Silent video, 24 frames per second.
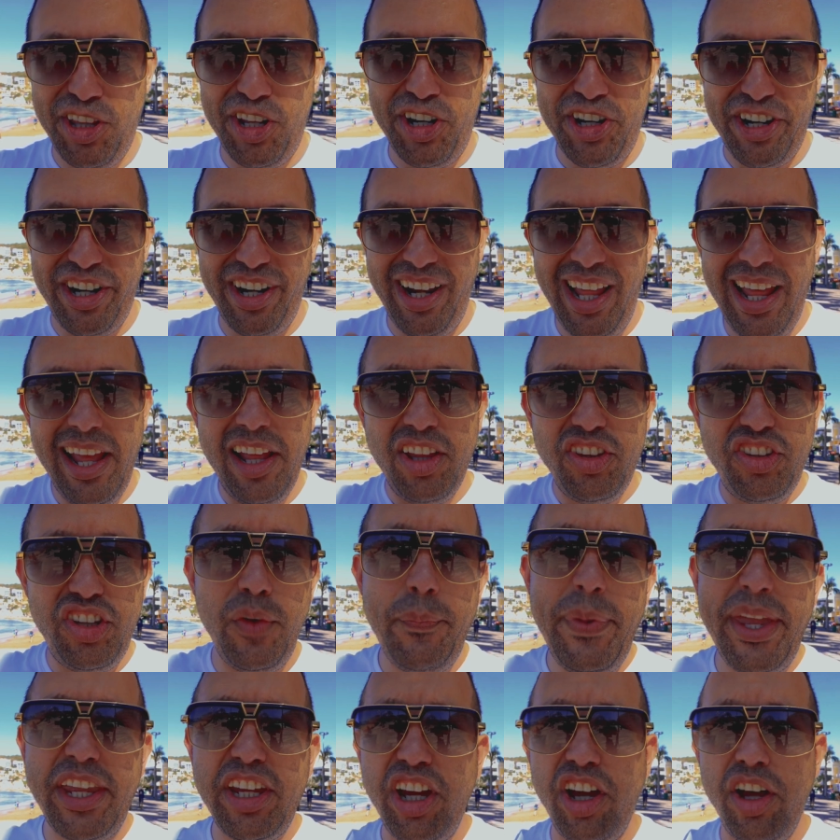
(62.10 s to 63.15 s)
learn
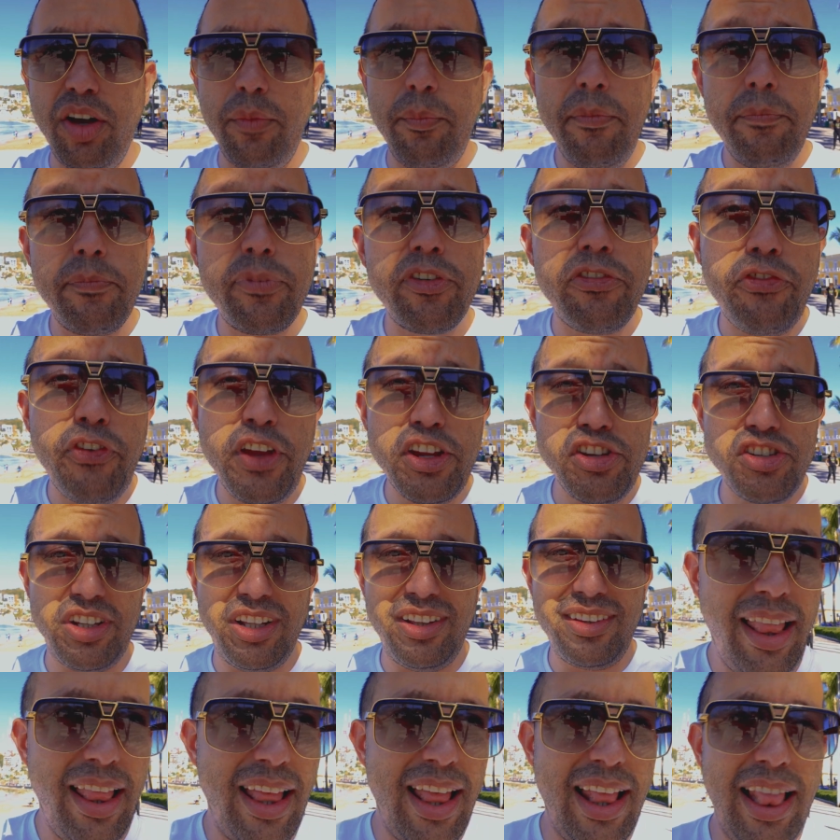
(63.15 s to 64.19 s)
to become
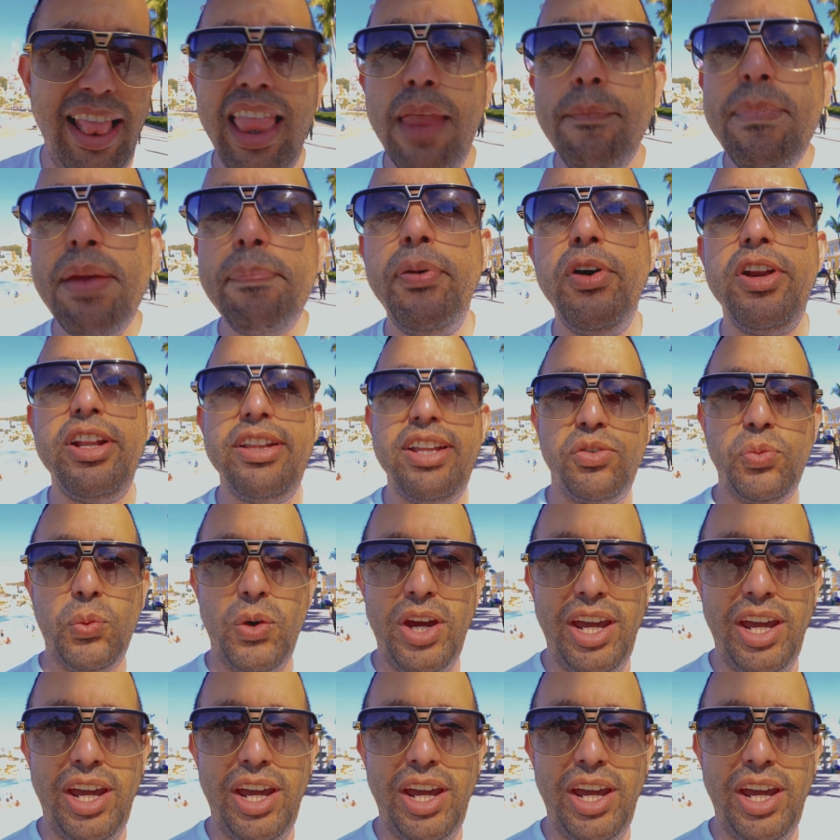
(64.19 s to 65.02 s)
proficient. Let me put it this